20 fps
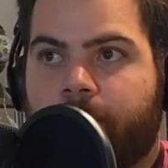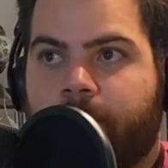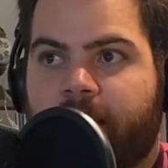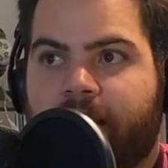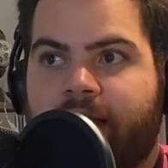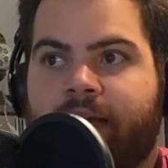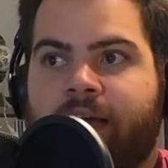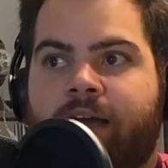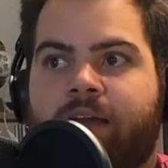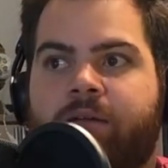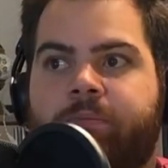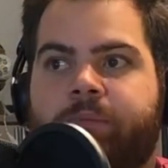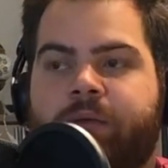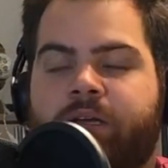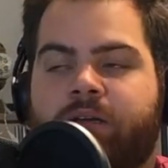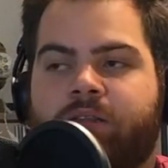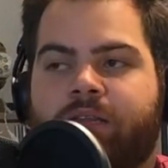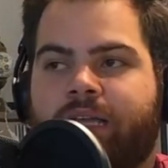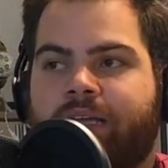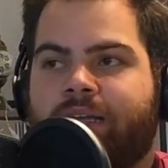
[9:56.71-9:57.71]
They gotta be
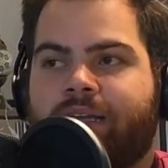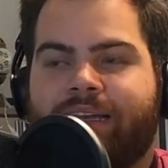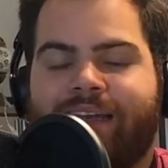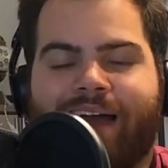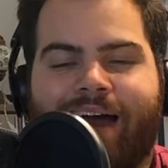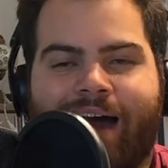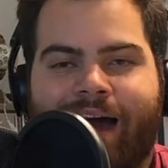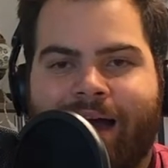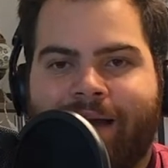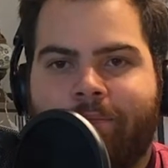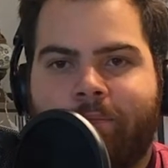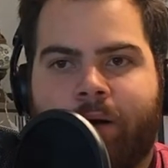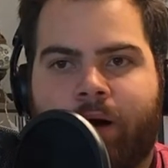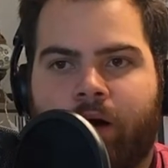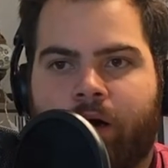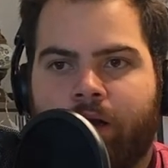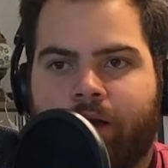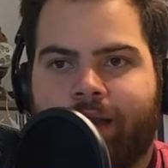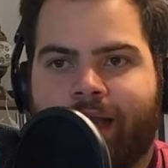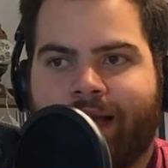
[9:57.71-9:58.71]
on like an
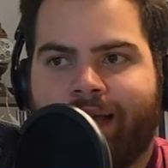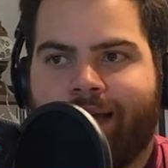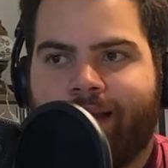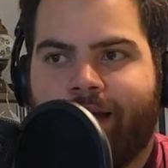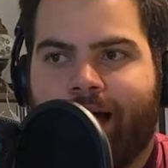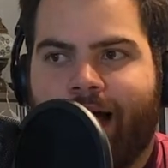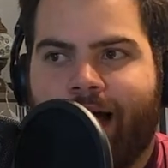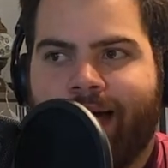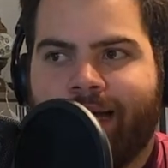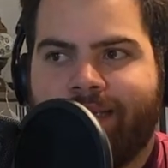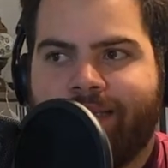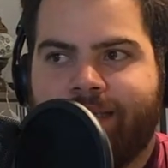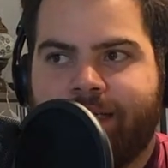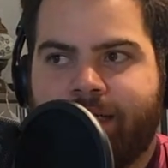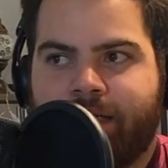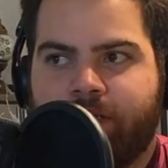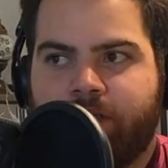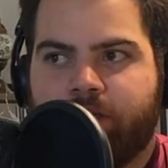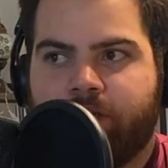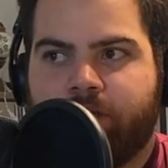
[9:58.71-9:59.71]
iPod, like an
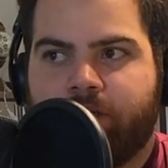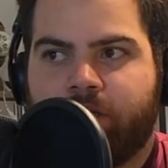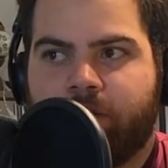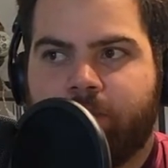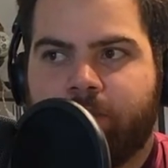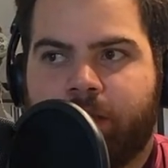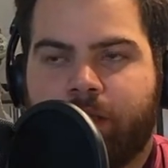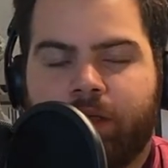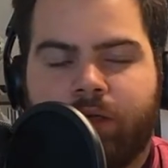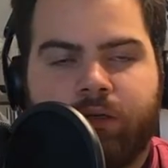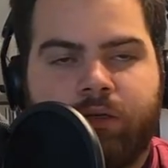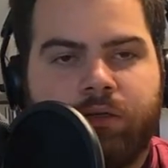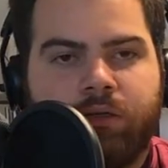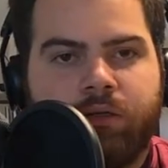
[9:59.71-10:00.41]
iTouch or something